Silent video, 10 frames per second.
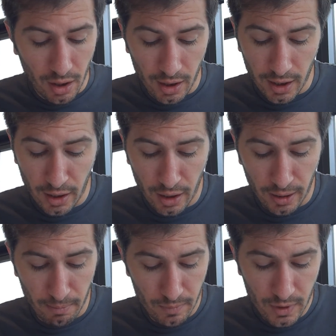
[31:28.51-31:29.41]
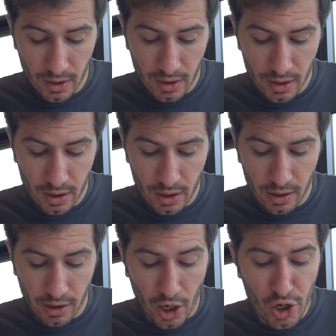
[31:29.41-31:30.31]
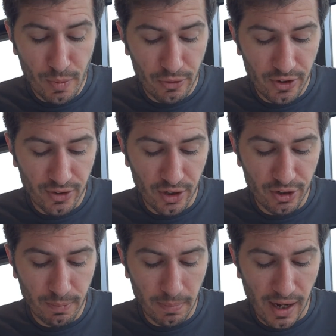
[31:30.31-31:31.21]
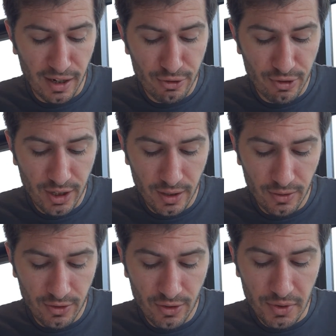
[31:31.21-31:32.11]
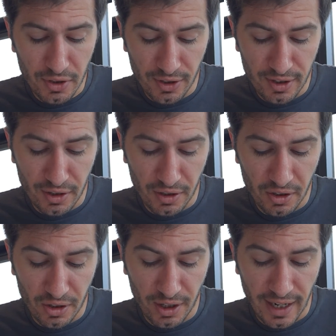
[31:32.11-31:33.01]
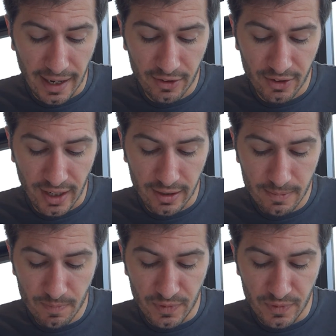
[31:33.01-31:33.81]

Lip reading: Home Office explanatory notes to the 1999 Act state,